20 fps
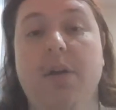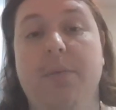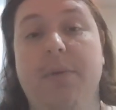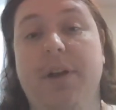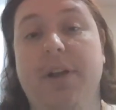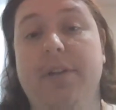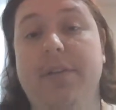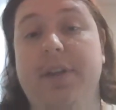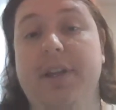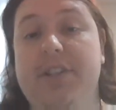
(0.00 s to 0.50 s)

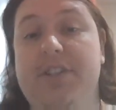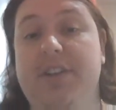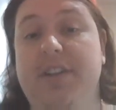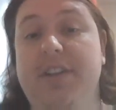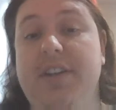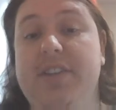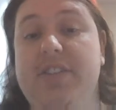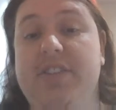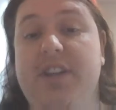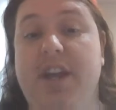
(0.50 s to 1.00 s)
Well, until
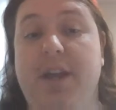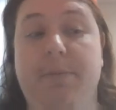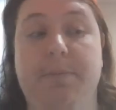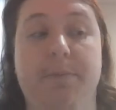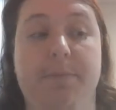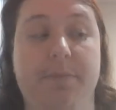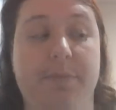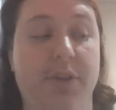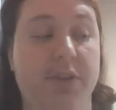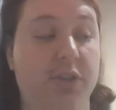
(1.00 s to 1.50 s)
next time,
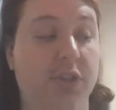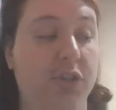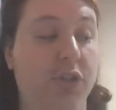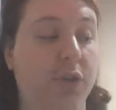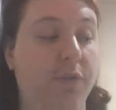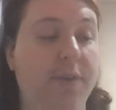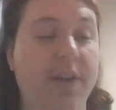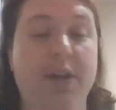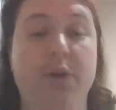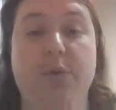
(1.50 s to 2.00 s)
this is
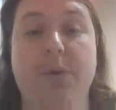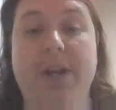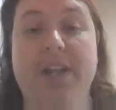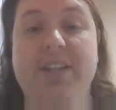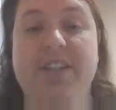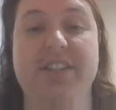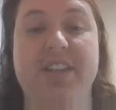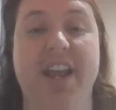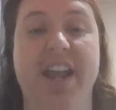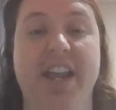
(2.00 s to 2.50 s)
Hooving
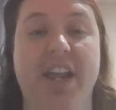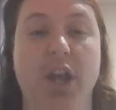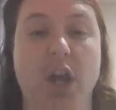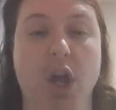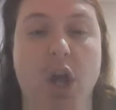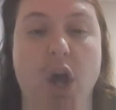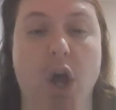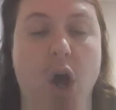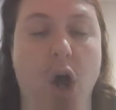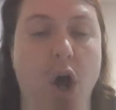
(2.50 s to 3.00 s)
Queen saying,
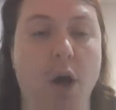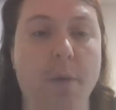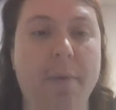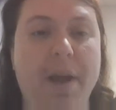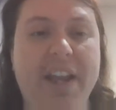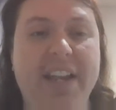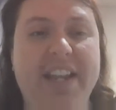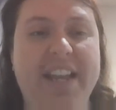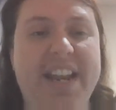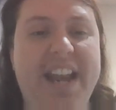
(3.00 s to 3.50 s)
"Oh
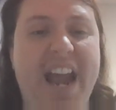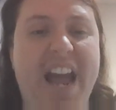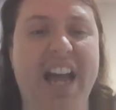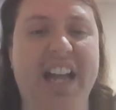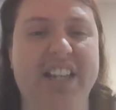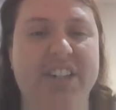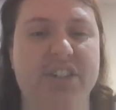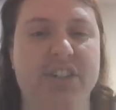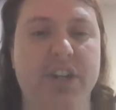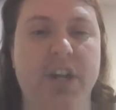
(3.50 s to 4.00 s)
my giddy
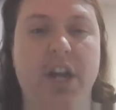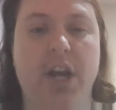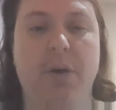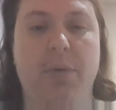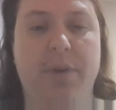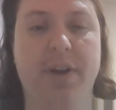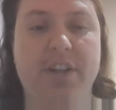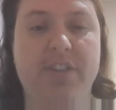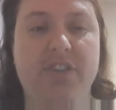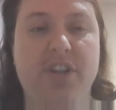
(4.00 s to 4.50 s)
aunt!
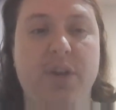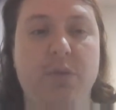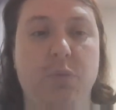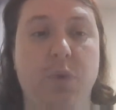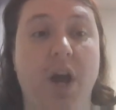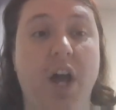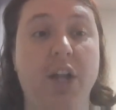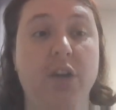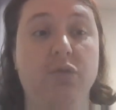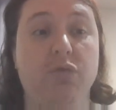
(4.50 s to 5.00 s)
When I say
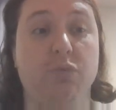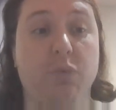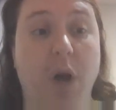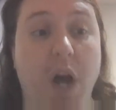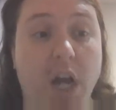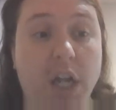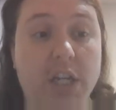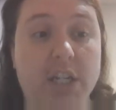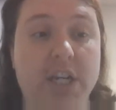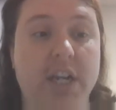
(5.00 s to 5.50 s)
run,
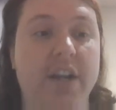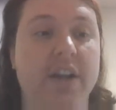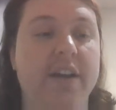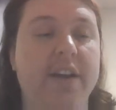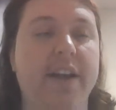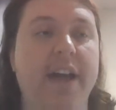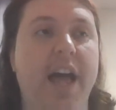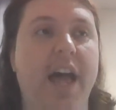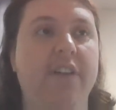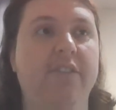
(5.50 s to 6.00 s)
run!
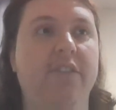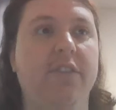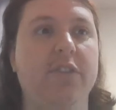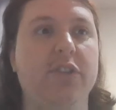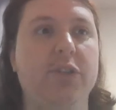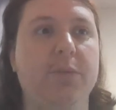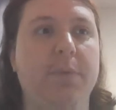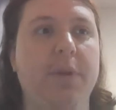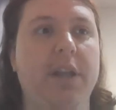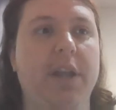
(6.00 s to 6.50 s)
I've a
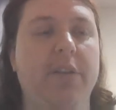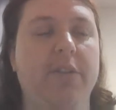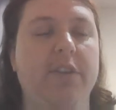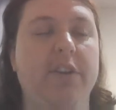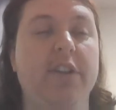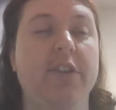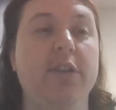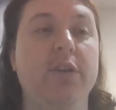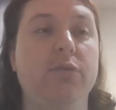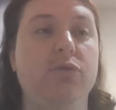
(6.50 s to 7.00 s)
similarity
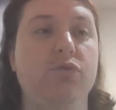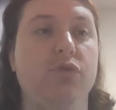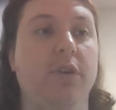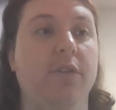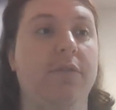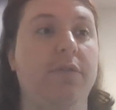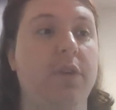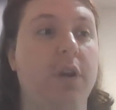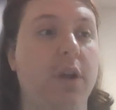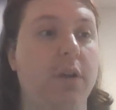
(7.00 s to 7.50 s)
to the
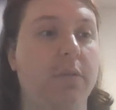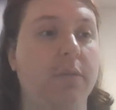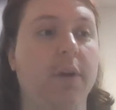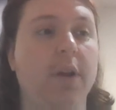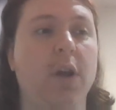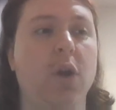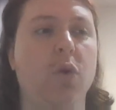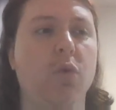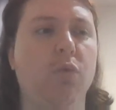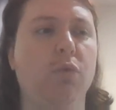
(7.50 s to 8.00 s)
neutron flow.
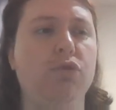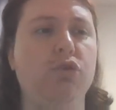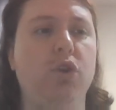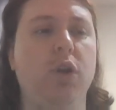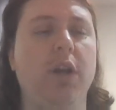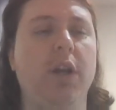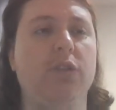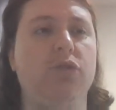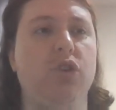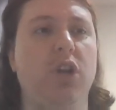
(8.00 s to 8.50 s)
Would you
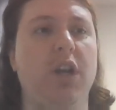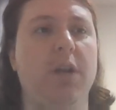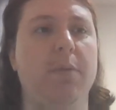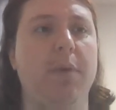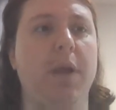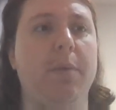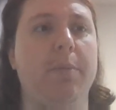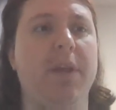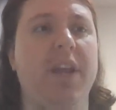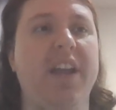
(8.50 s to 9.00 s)
like a jelly
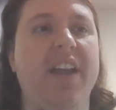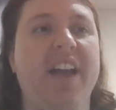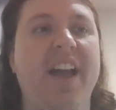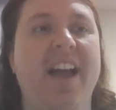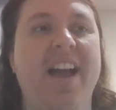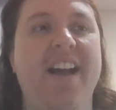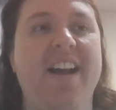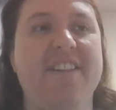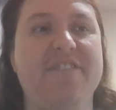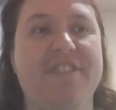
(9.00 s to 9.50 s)
baby?
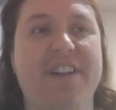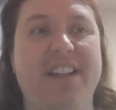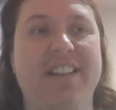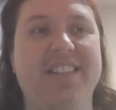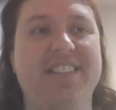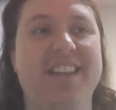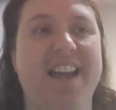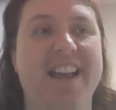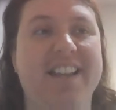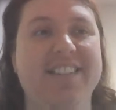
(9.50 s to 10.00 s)

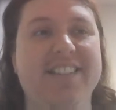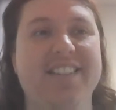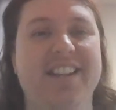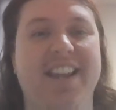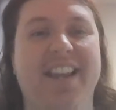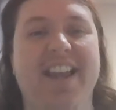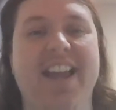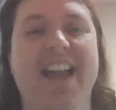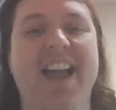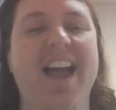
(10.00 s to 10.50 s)

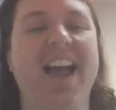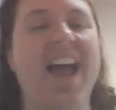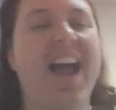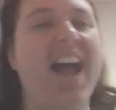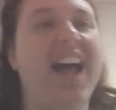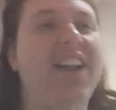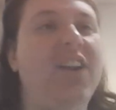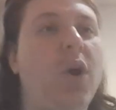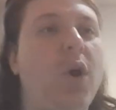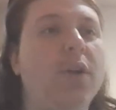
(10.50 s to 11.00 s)
Fantastic!
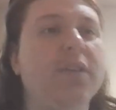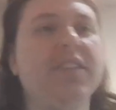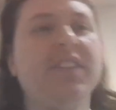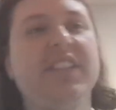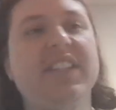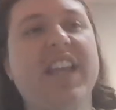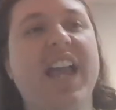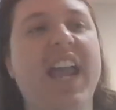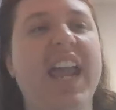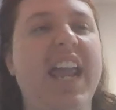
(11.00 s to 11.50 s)

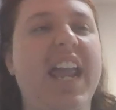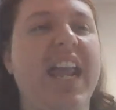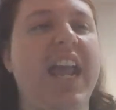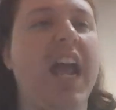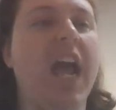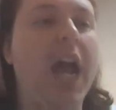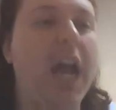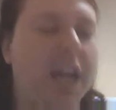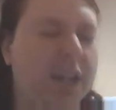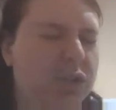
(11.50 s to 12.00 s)
Allons-y!
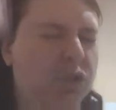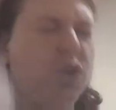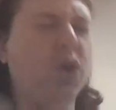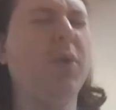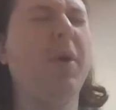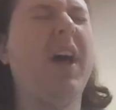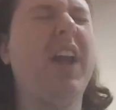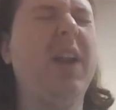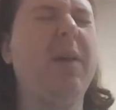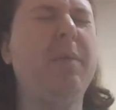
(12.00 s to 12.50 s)

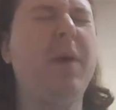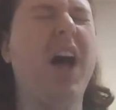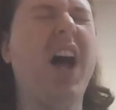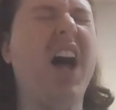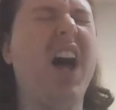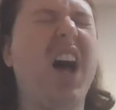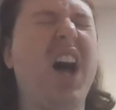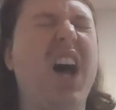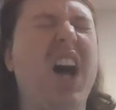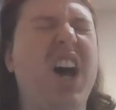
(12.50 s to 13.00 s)

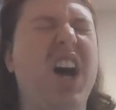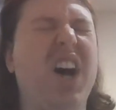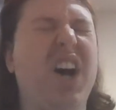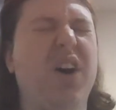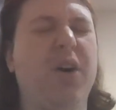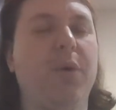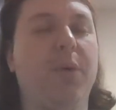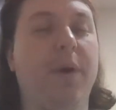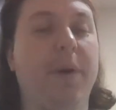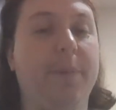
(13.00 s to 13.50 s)

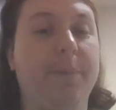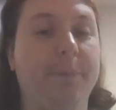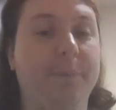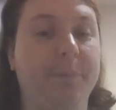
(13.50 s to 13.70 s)
Geronimo!"